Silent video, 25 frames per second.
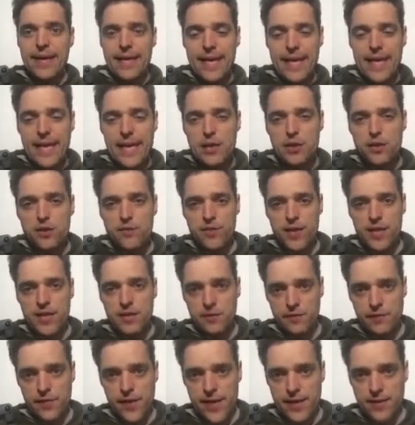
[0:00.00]
Each of these
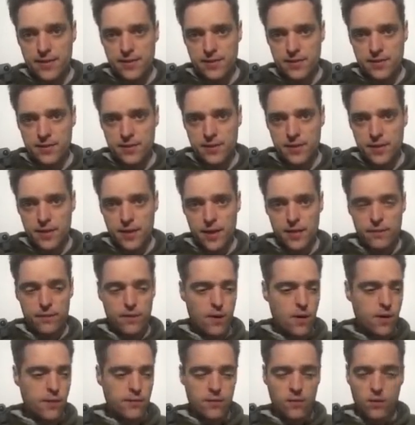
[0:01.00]
events
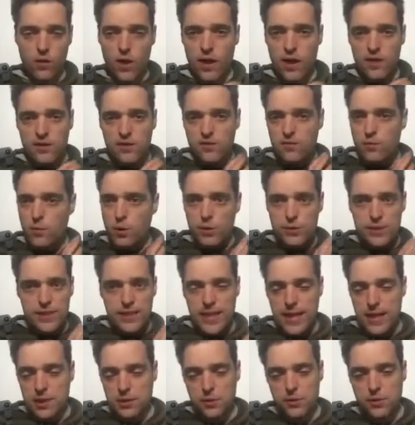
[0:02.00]
involved lots of
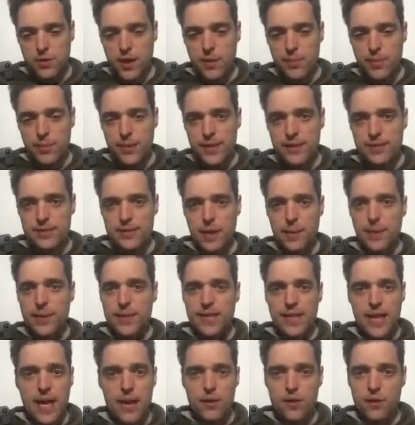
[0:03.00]
multinational companies coming
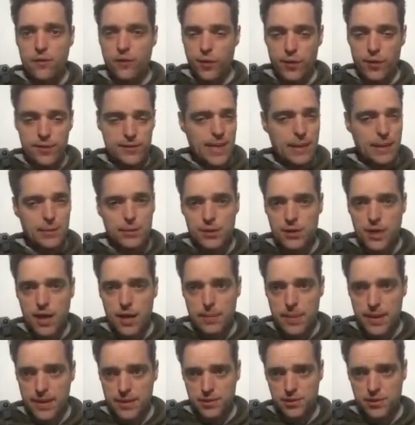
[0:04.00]
together for a
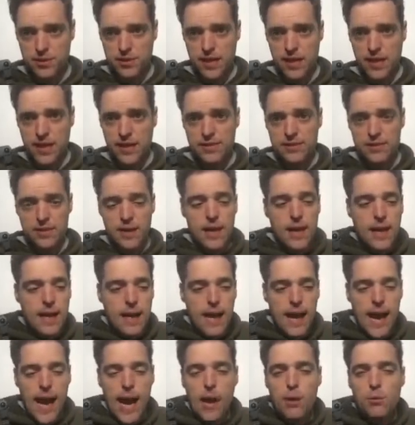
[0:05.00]
tabletop exercise,
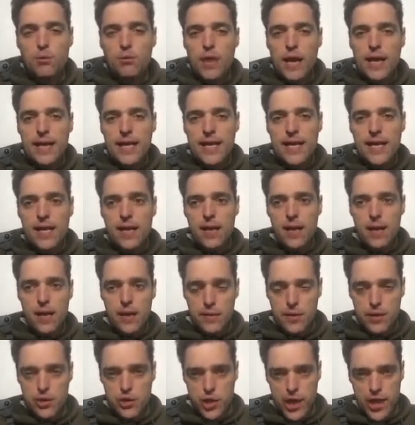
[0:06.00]
outlining
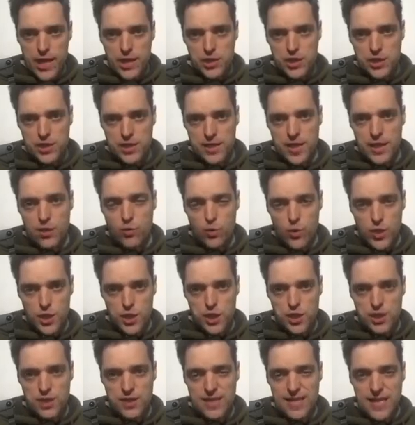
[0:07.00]
the changes they
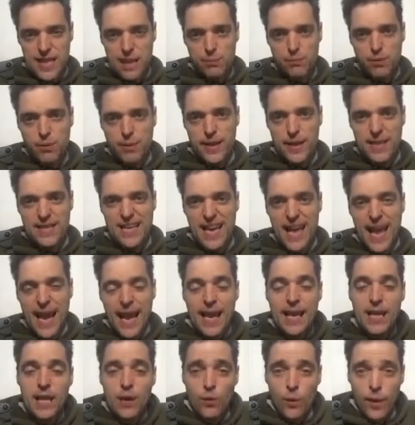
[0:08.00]
wished to implement
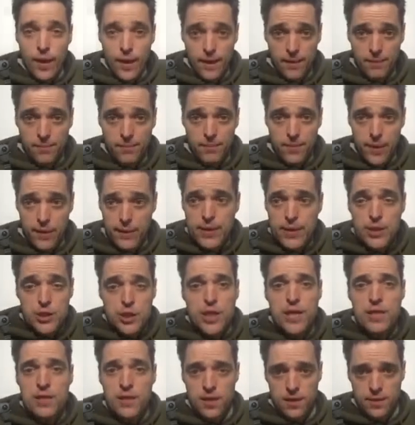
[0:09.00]
anyway, their
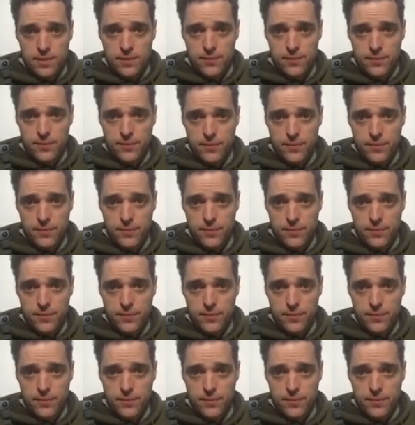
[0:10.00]
agenda.